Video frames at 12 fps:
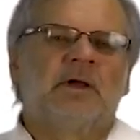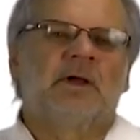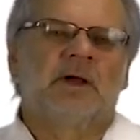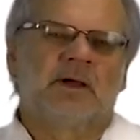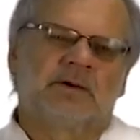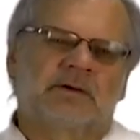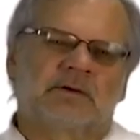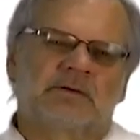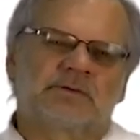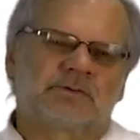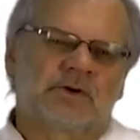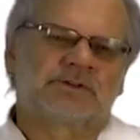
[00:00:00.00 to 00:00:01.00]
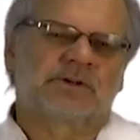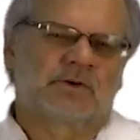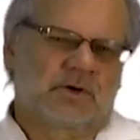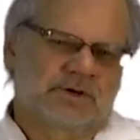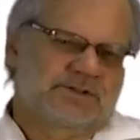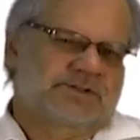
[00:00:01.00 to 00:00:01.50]
And SARS
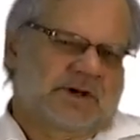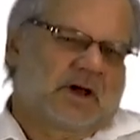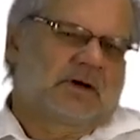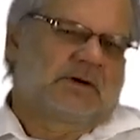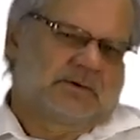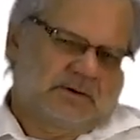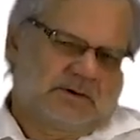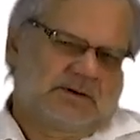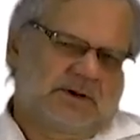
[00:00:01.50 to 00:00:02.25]
acknowledges now, and